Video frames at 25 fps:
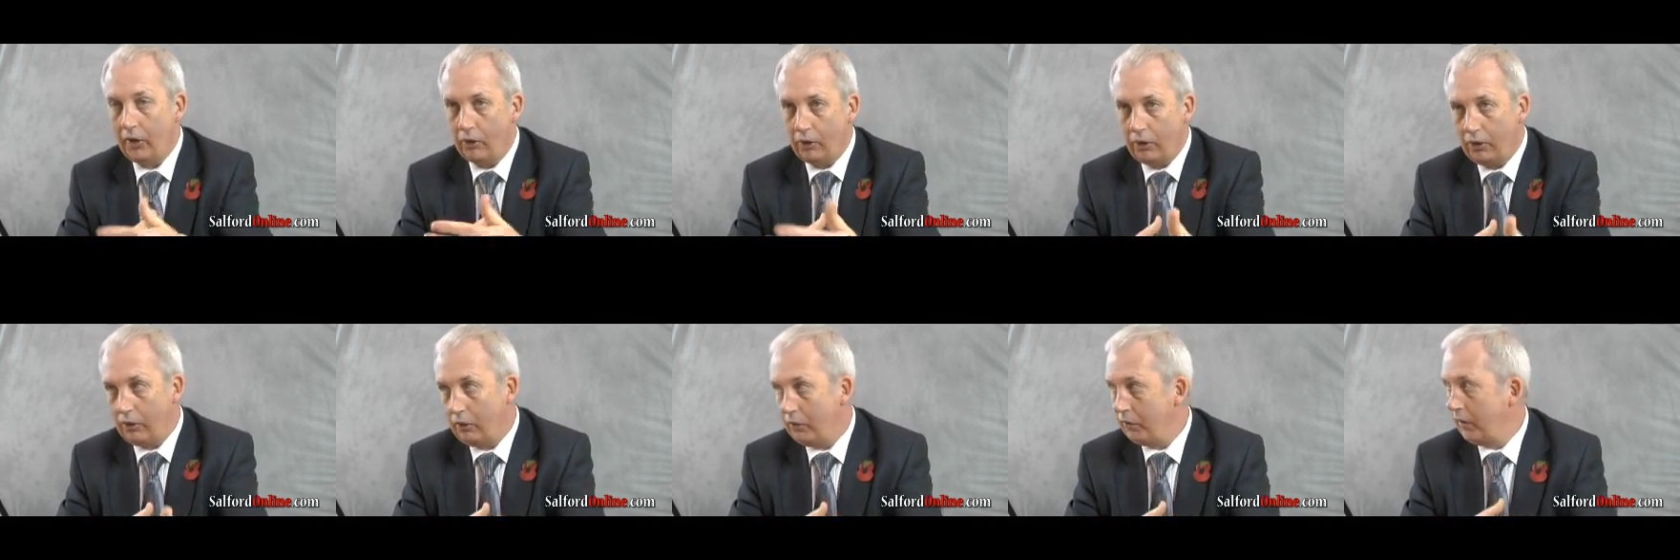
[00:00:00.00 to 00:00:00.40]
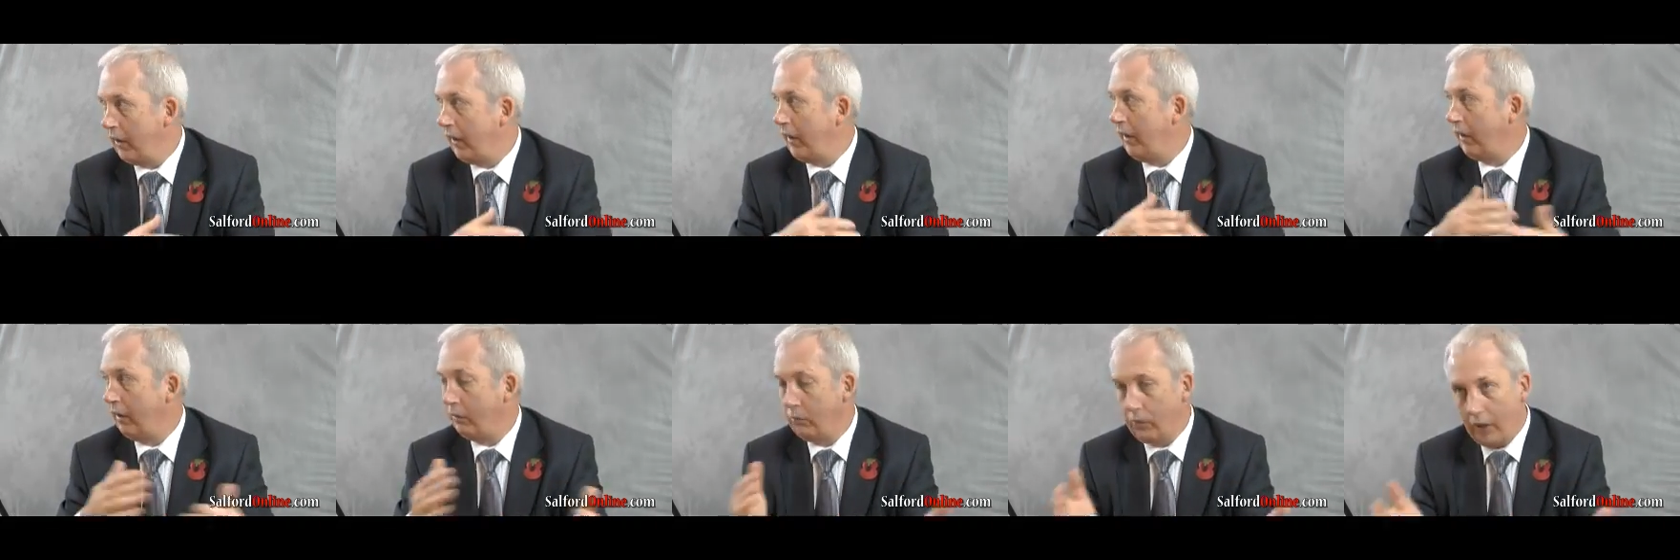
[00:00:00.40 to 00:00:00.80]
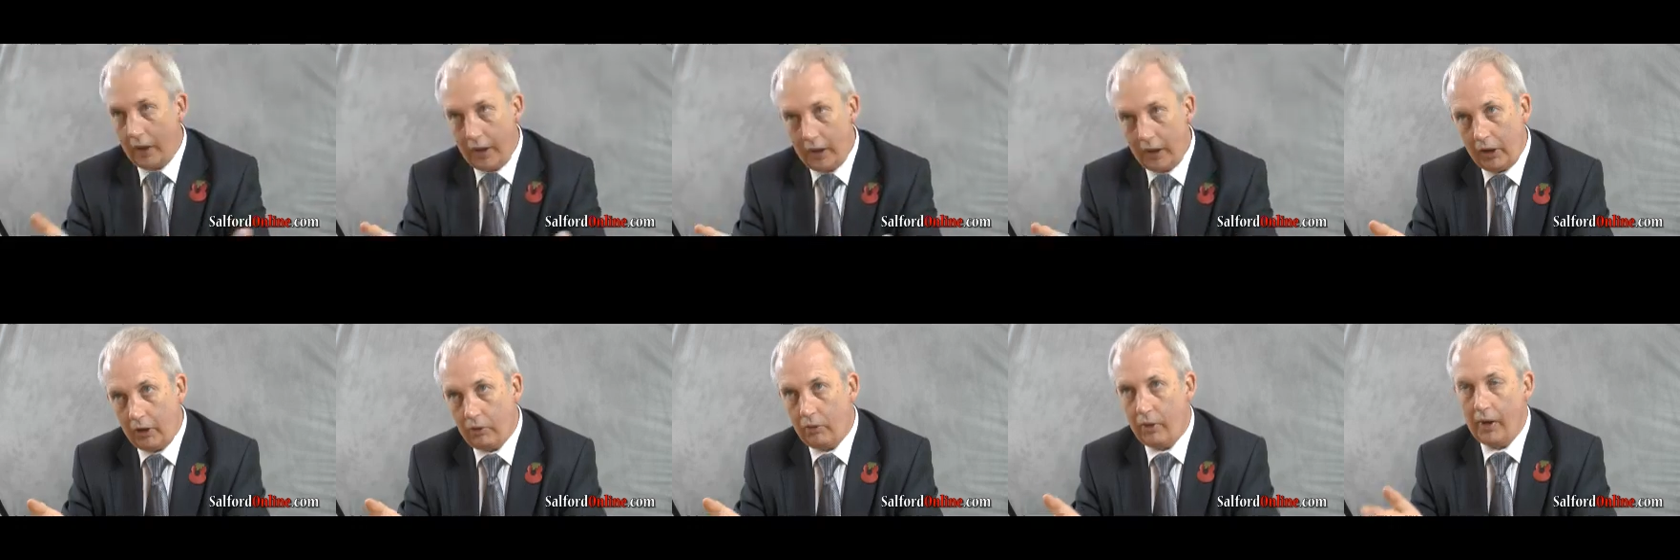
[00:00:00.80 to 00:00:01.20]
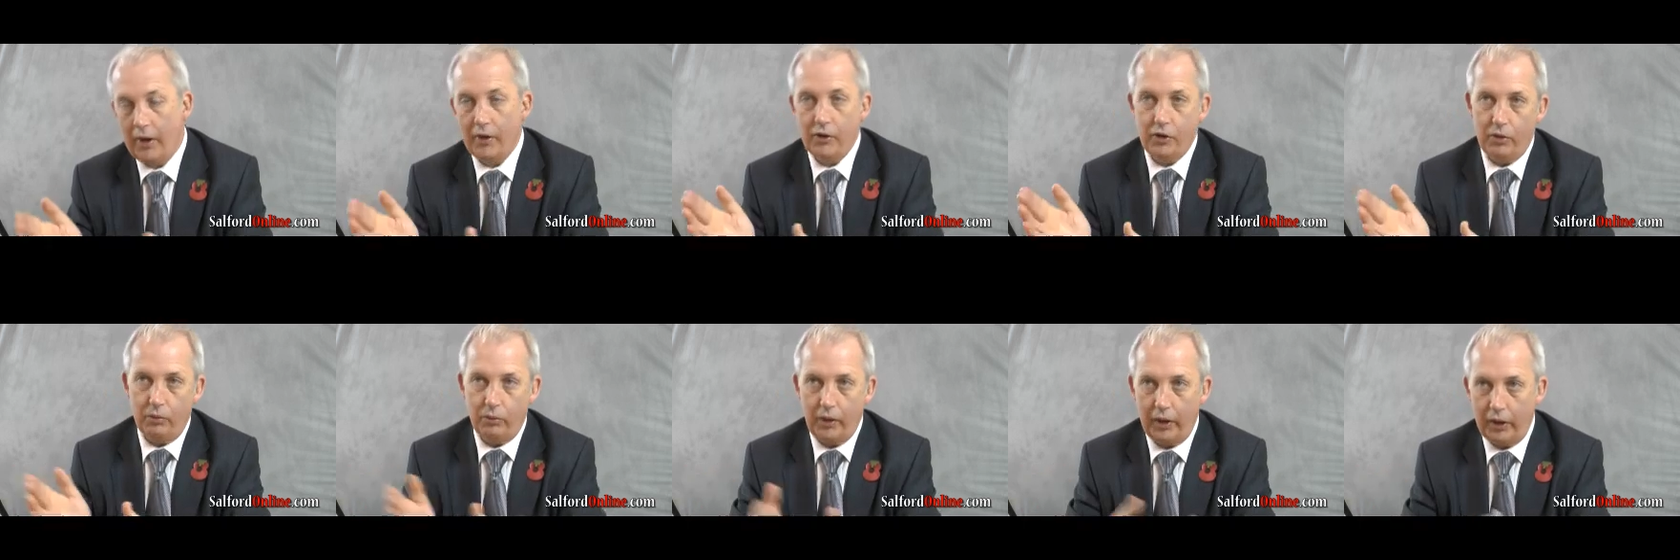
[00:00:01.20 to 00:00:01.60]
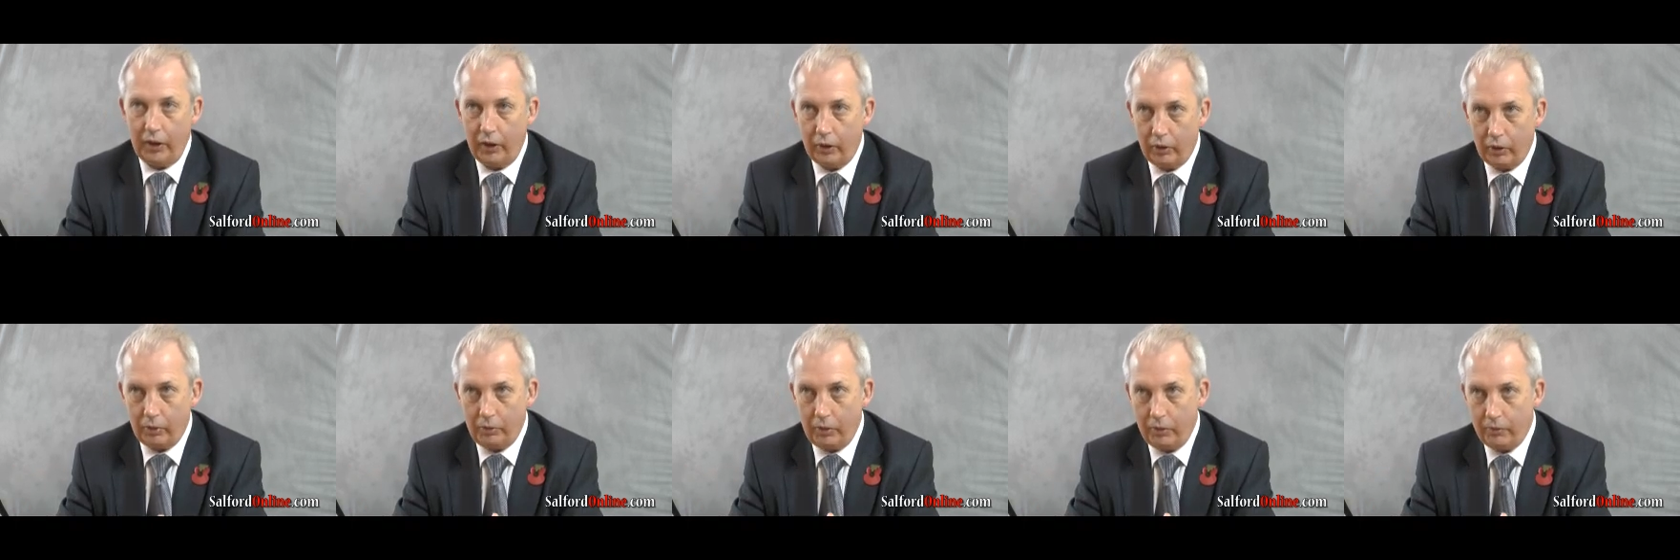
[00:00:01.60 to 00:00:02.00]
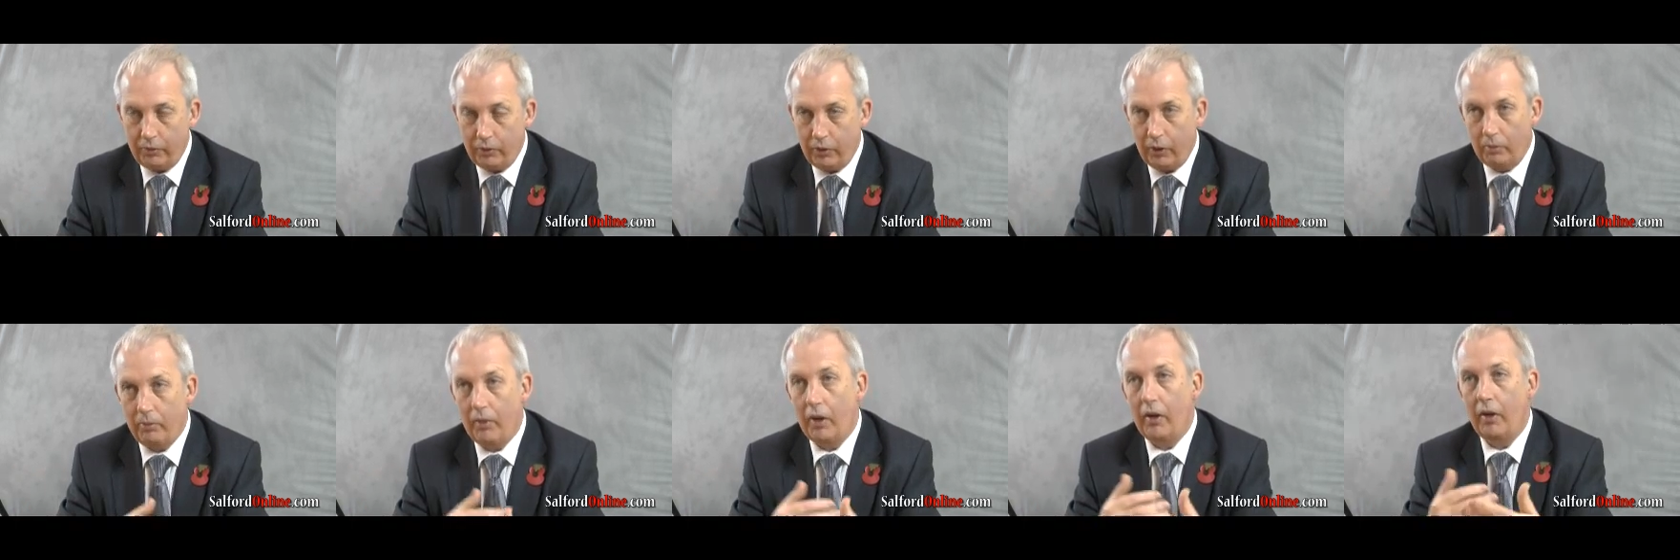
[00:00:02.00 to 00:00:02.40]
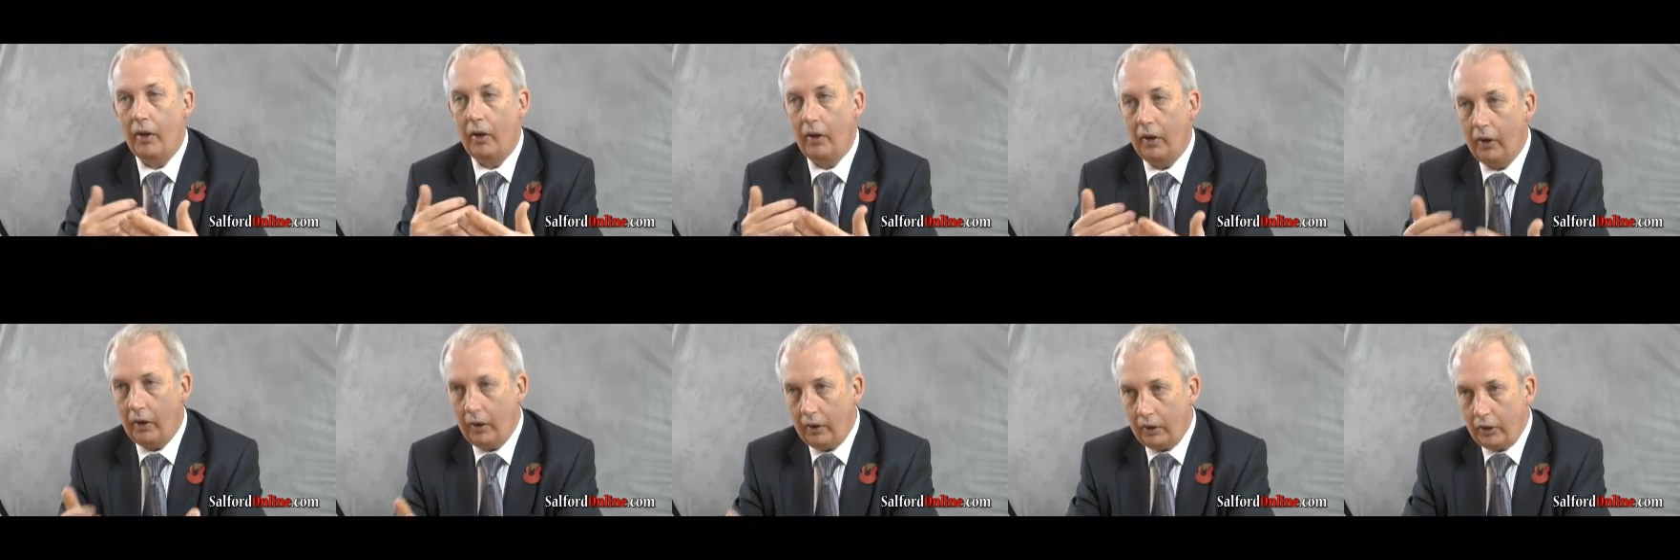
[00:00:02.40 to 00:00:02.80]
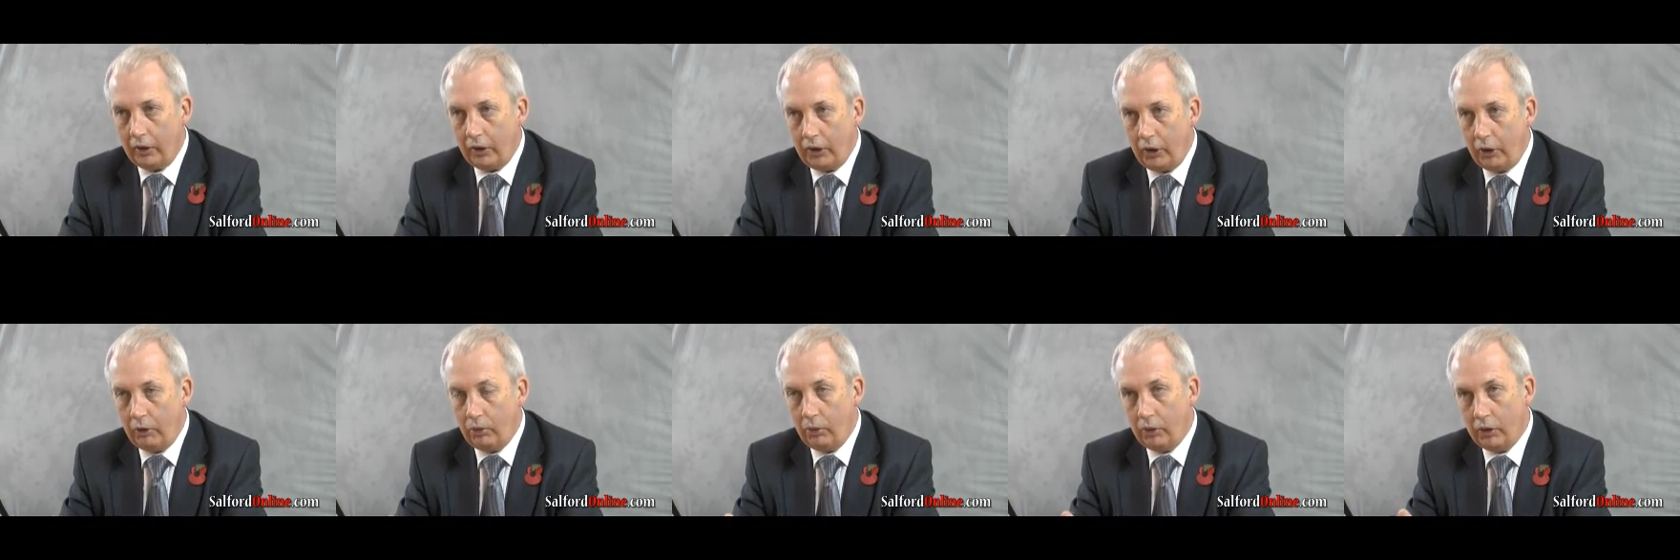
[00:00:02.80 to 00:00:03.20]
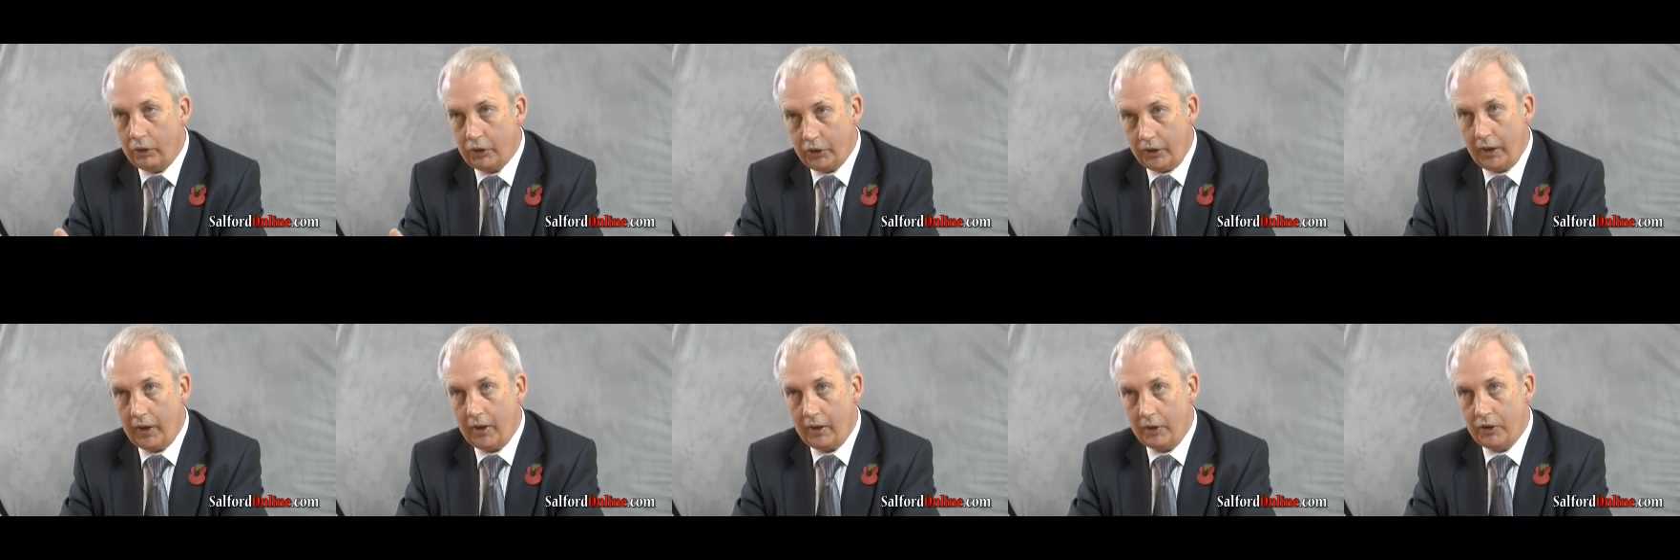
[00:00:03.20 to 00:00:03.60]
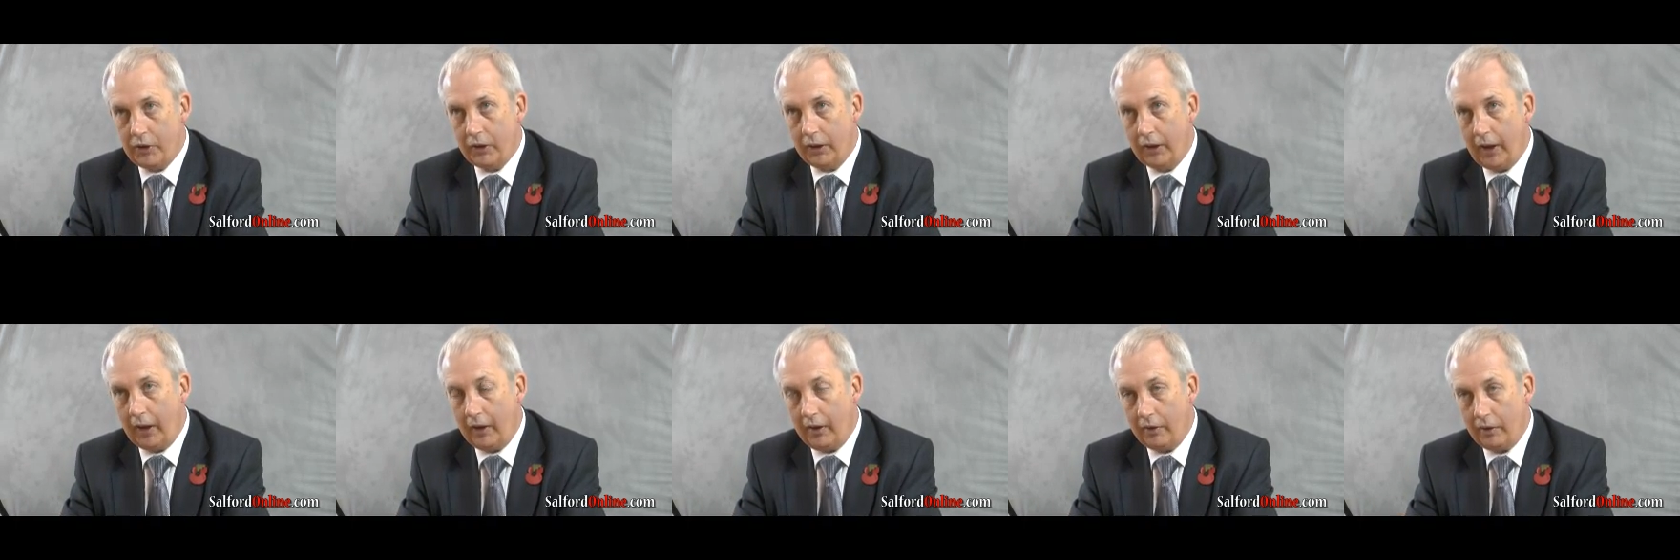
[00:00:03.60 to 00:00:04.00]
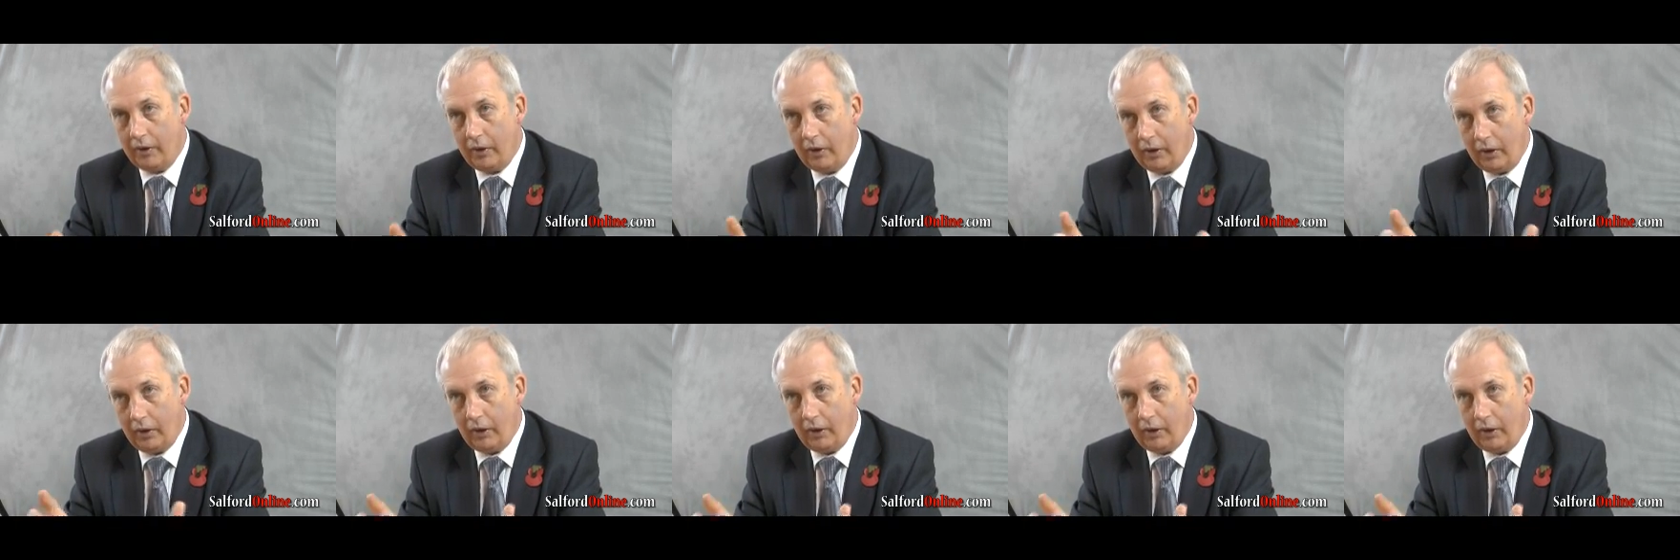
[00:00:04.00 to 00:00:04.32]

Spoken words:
all day, and where you're at and where you're coming from, you will start to get